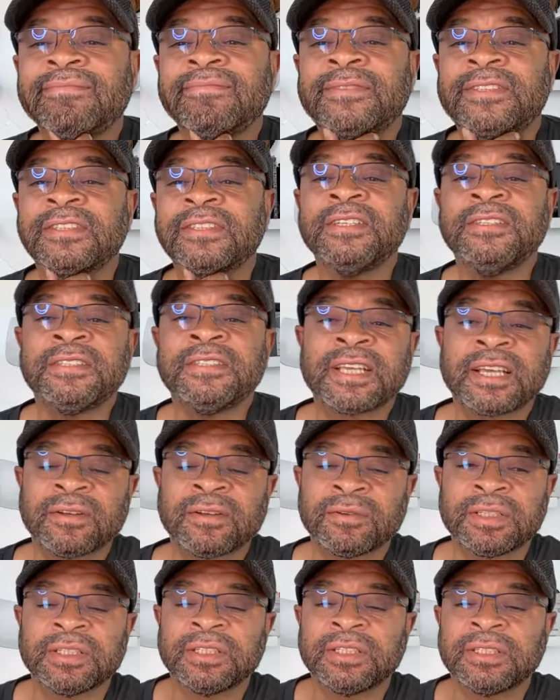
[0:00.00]
This doesn't
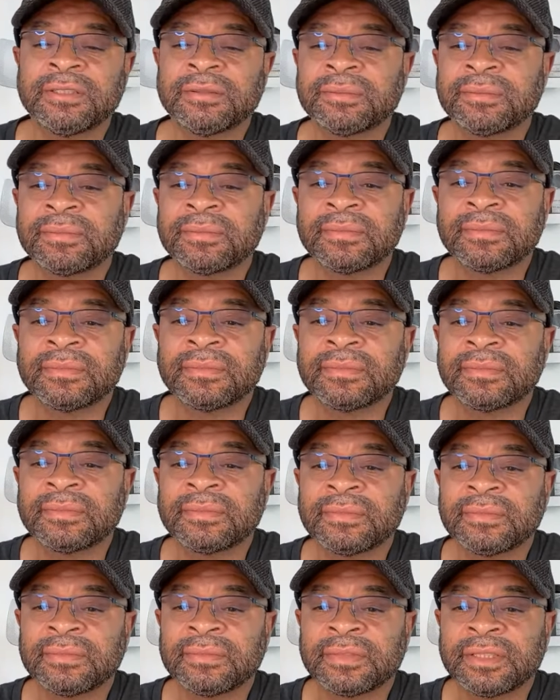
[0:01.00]
sound good.
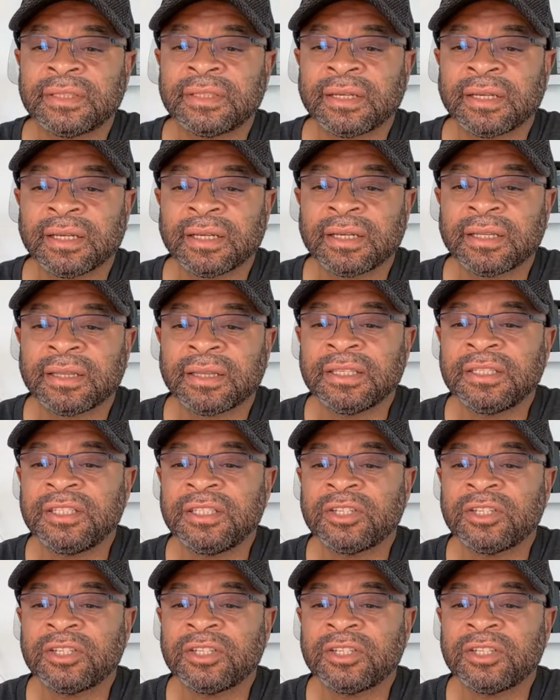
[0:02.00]
This